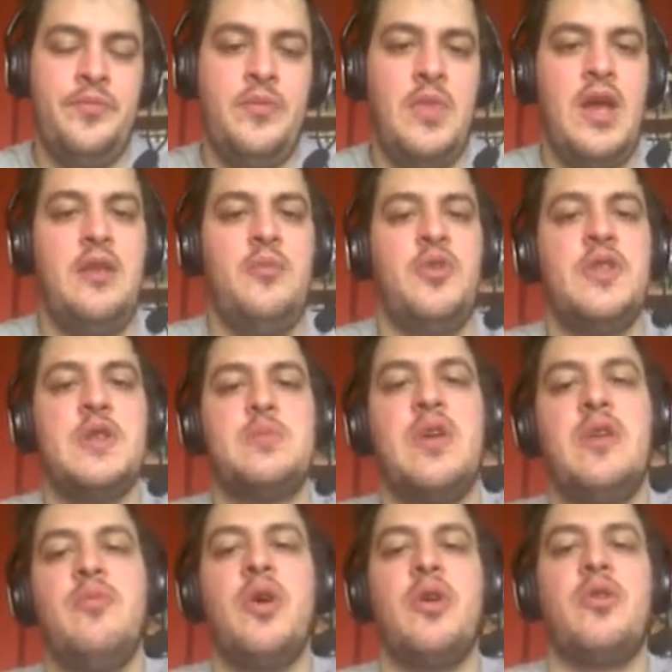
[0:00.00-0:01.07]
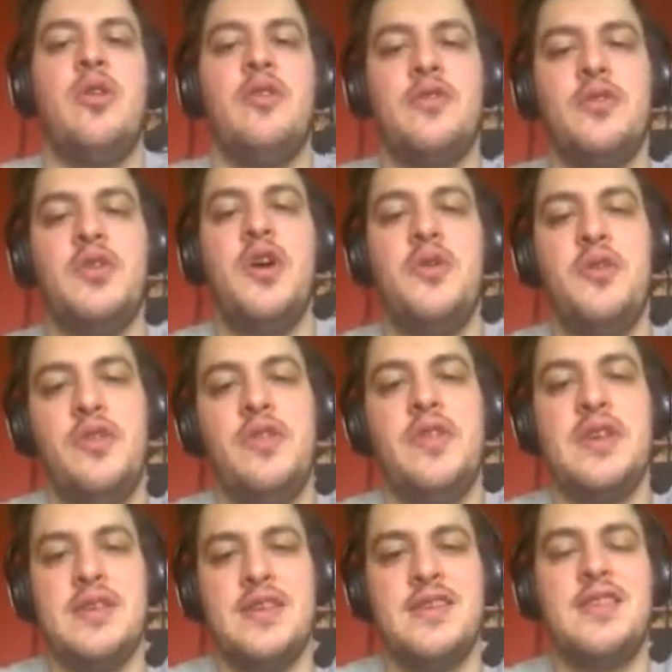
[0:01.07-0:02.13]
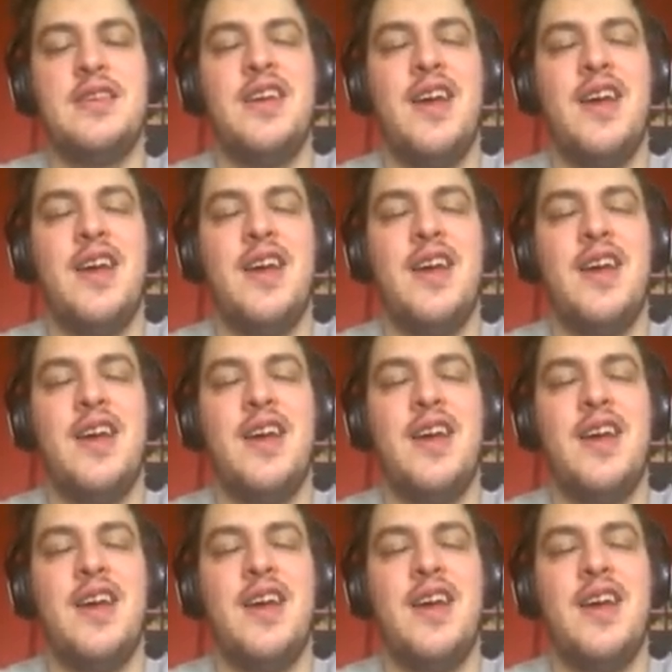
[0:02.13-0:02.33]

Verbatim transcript: Anybody that's played Minecraft will know that this is the